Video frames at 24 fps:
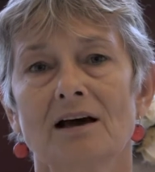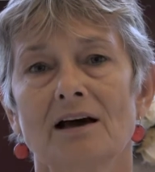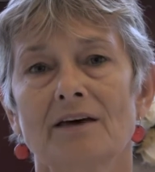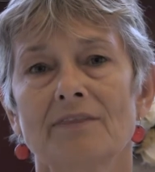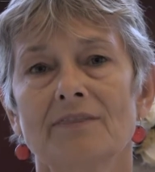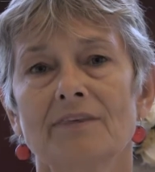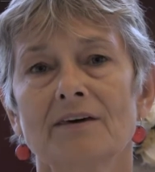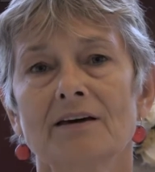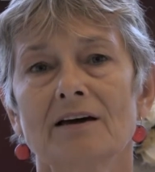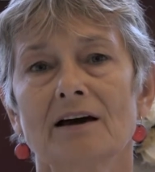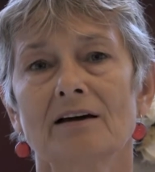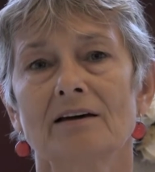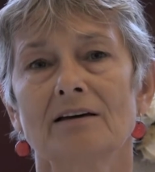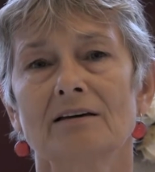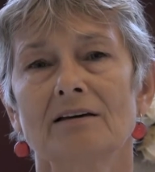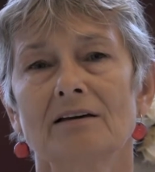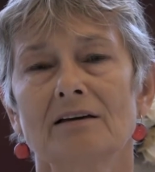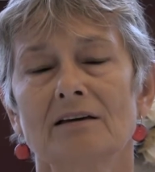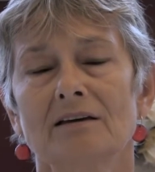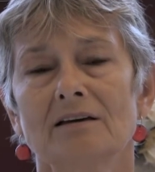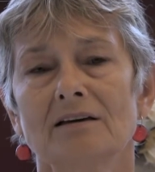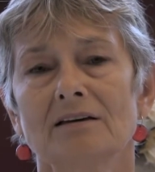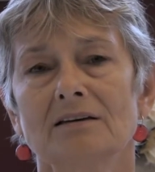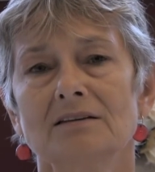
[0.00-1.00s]
I think I
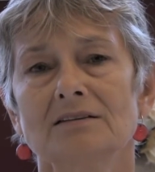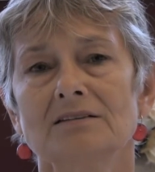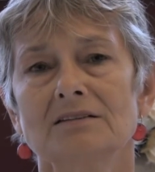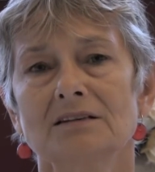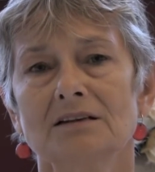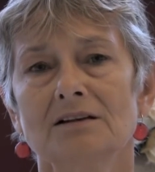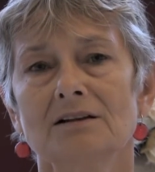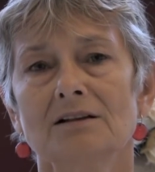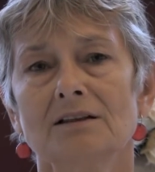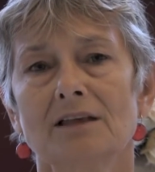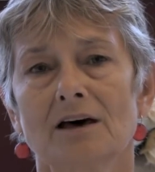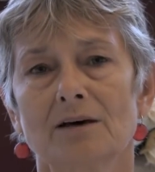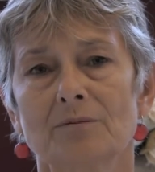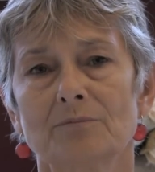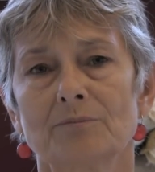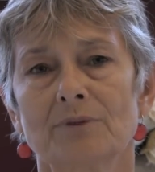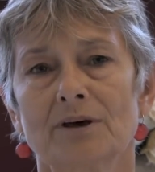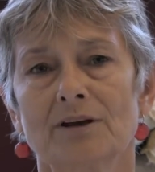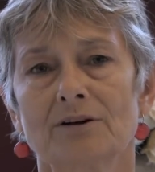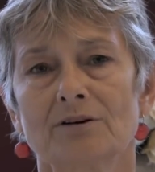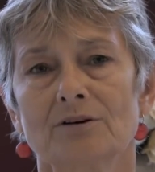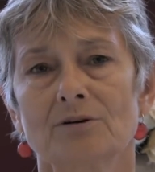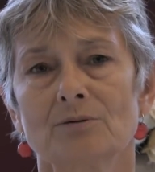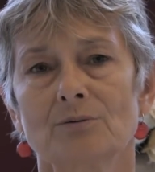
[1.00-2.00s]
did a lot
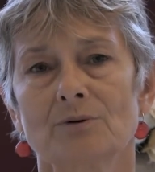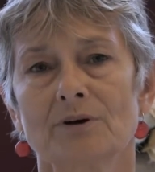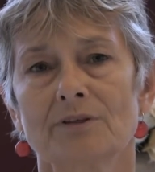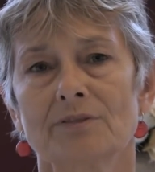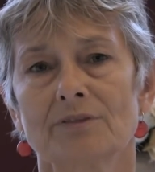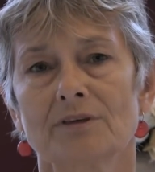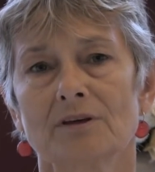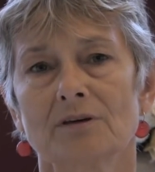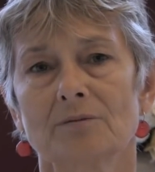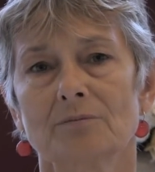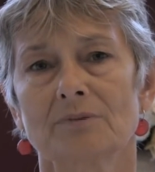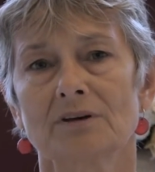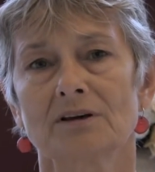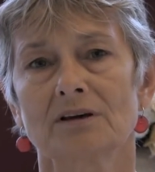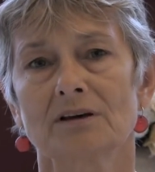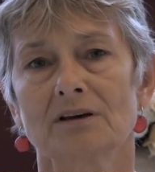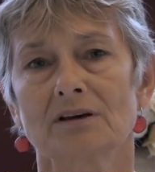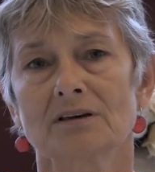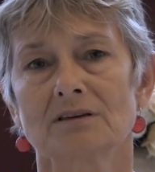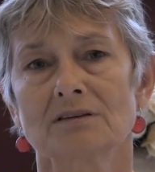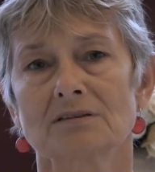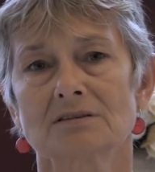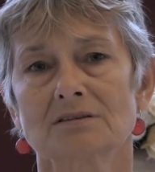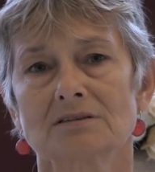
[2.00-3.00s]
better with it
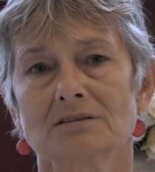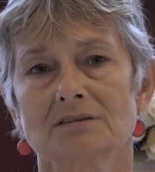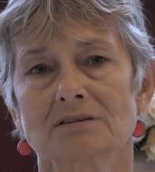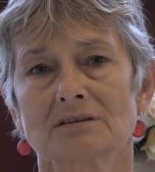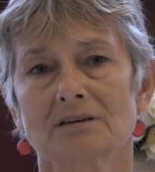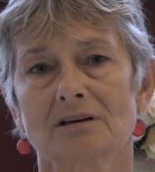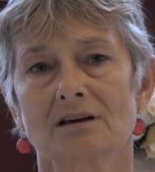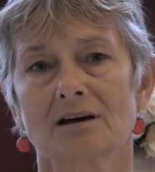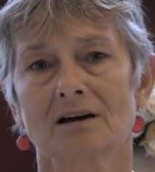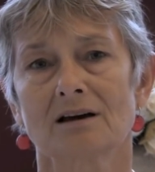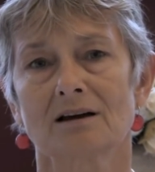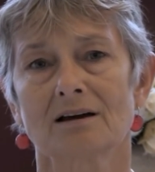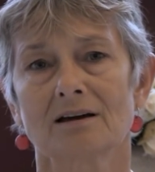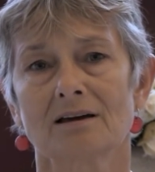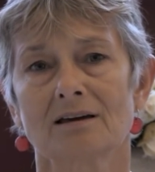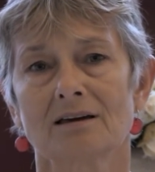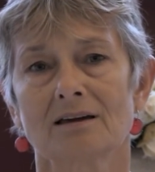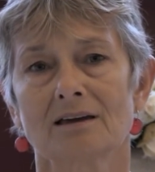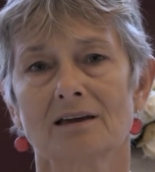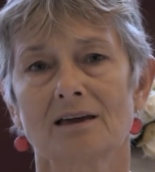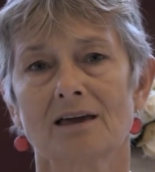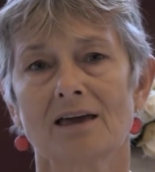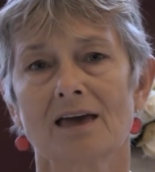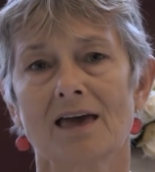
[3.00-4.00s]
because
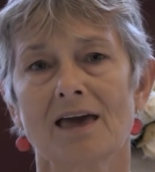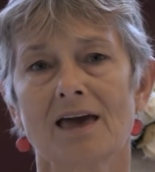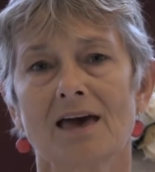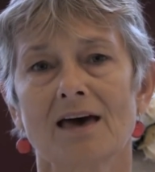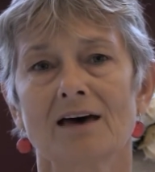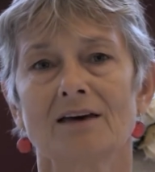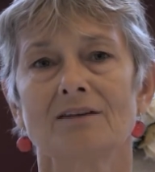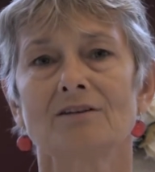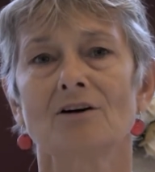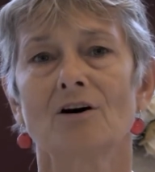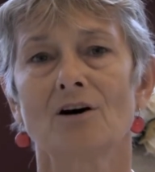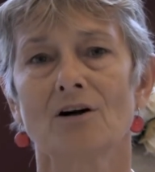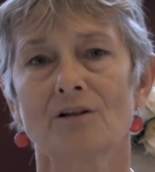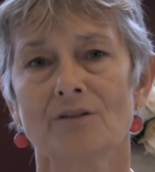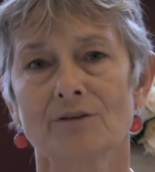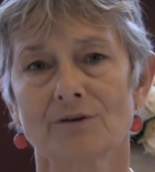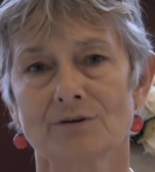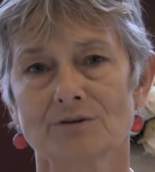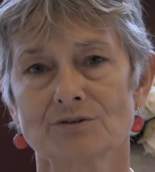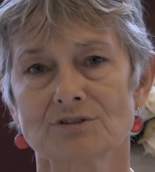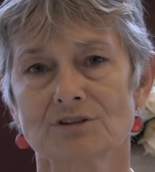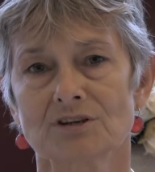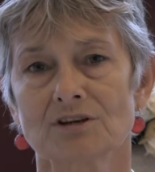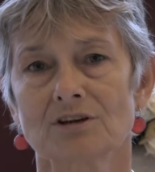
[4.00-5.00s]
I had all
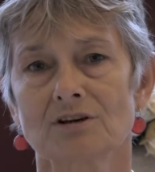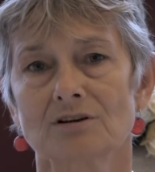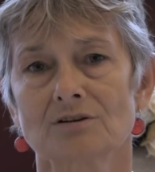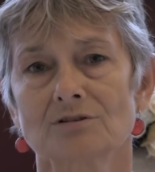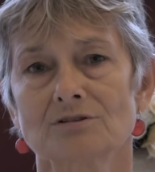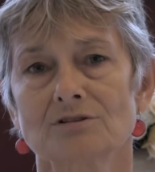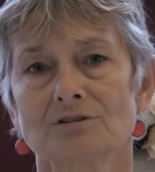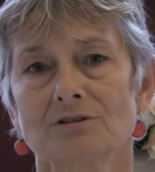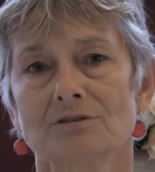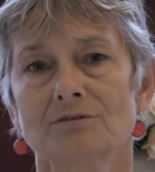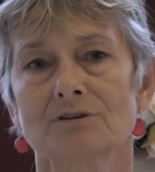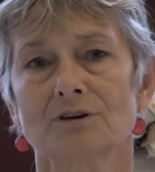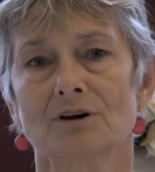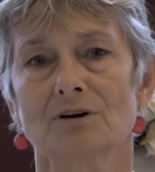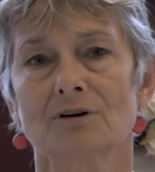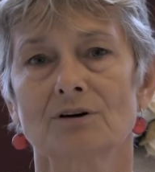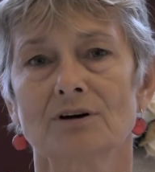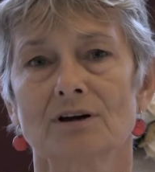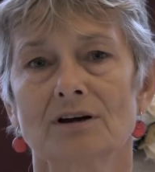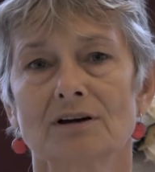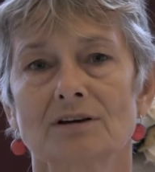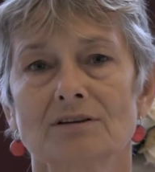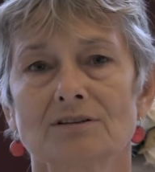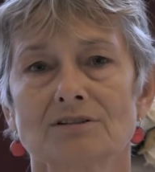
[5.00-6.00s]
those years of
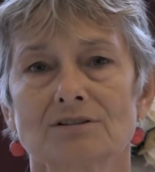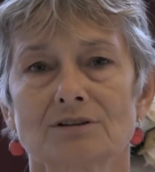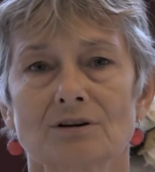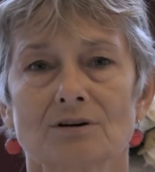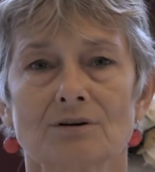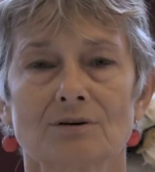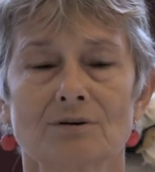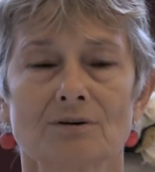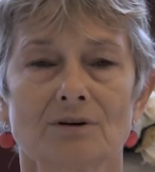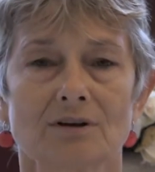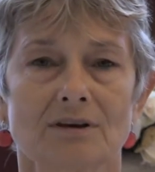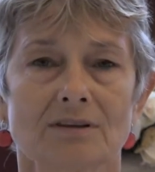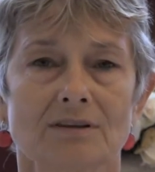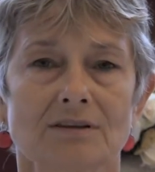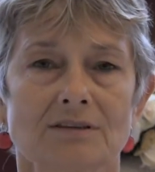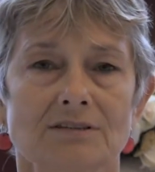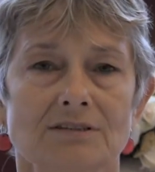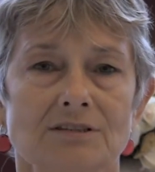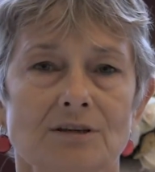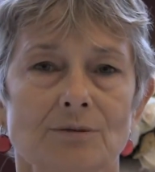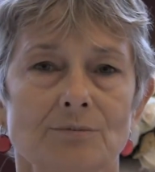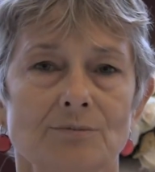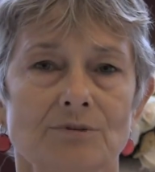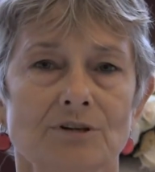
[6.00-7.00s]
yoga, so the
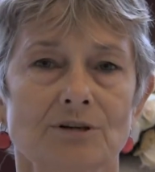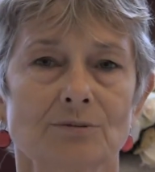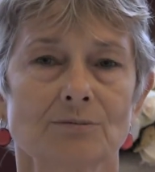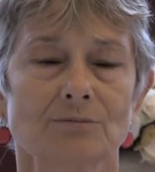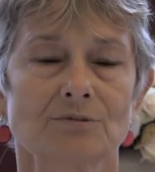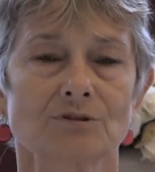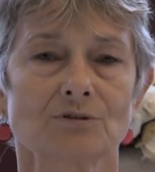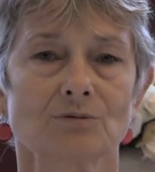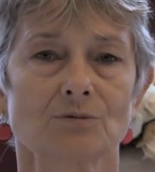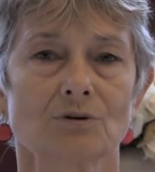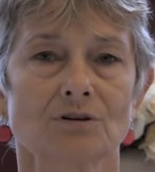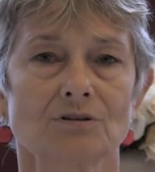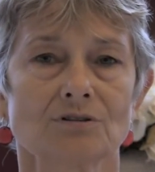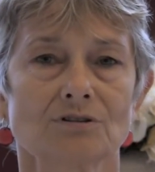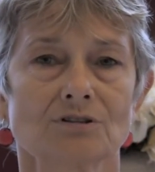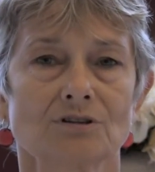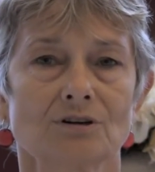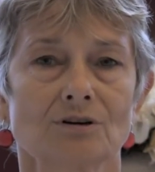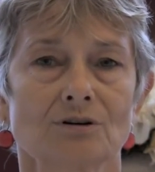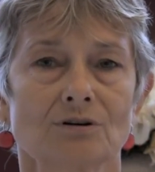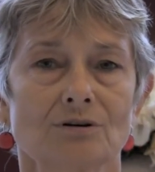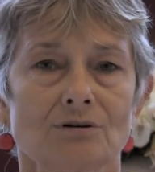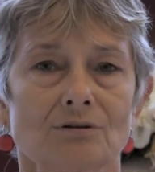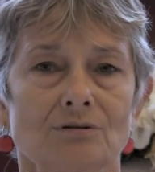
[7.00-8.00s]
symptoms weren't
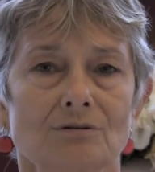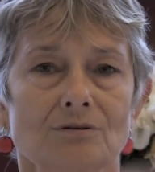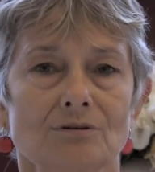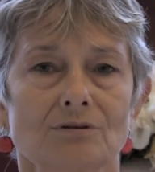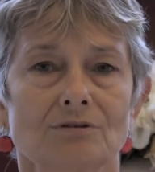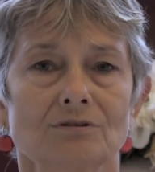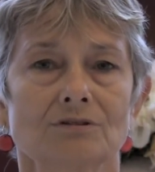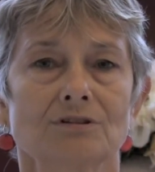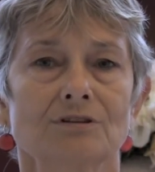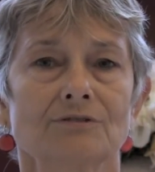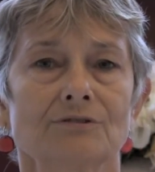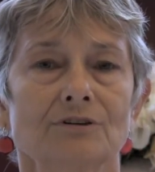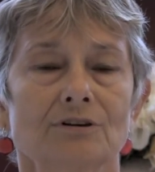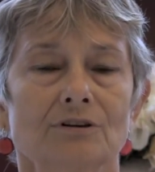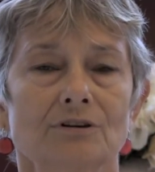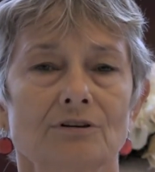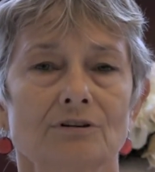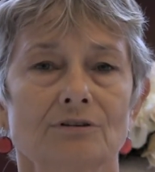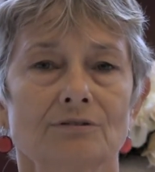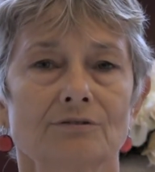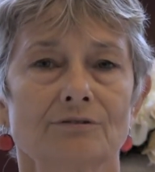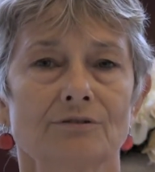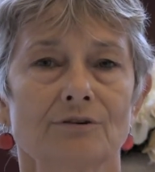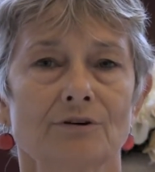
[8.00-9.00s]
so
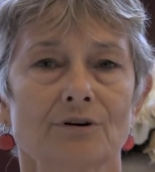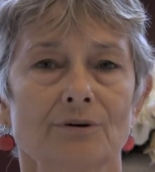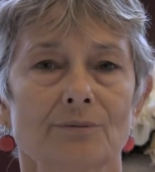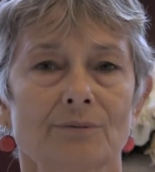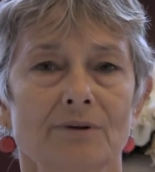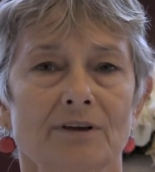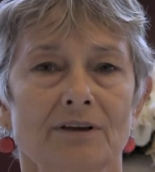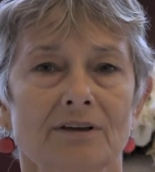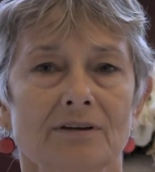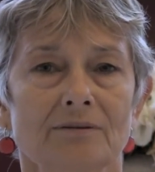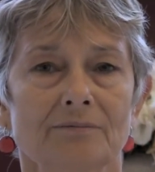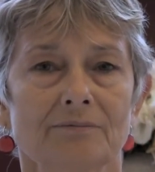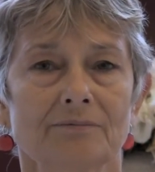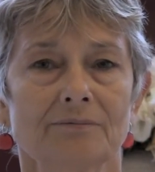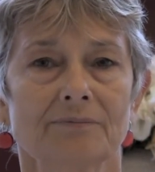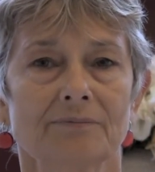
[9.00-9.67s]
difficult for me.